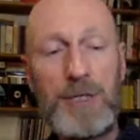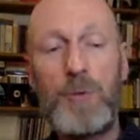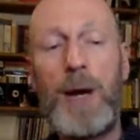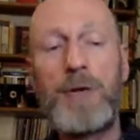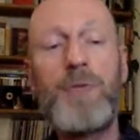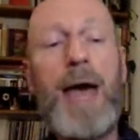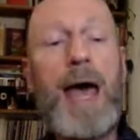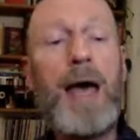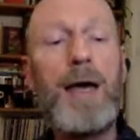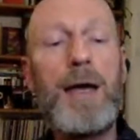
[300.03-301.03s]
is quite
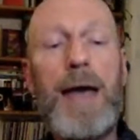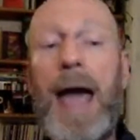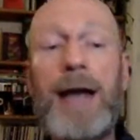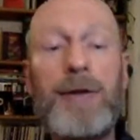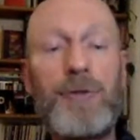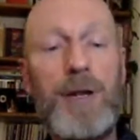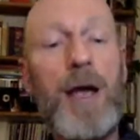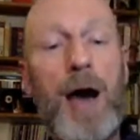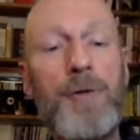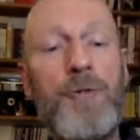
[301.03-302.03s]
rare, actually
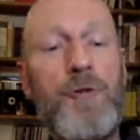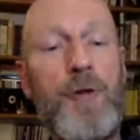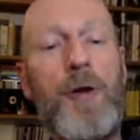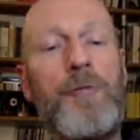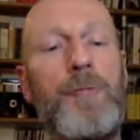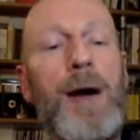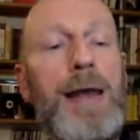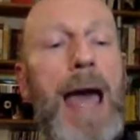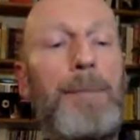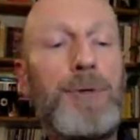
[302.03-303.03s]
hunched over my
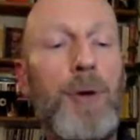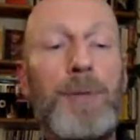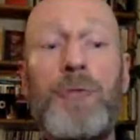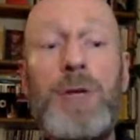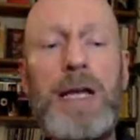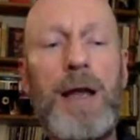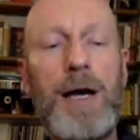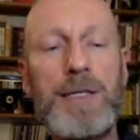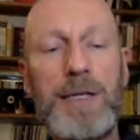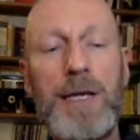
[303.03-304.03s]
laptop and
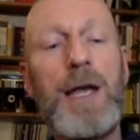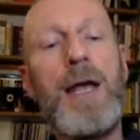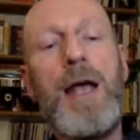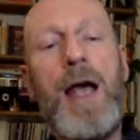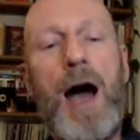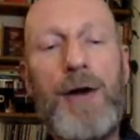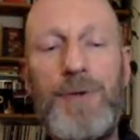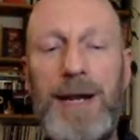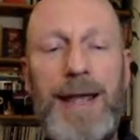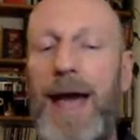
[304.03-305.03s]
realizing I
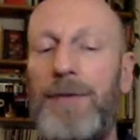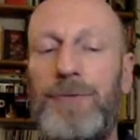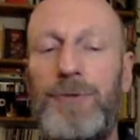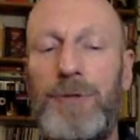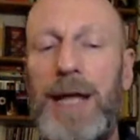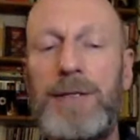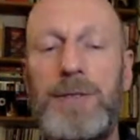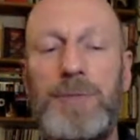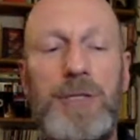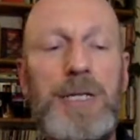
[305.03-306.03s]
really have to get
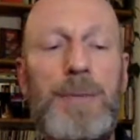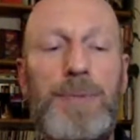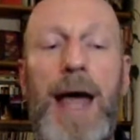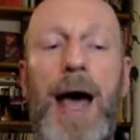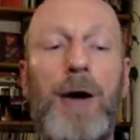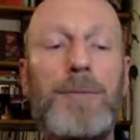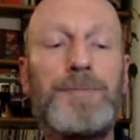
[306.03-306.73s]
some sleep now.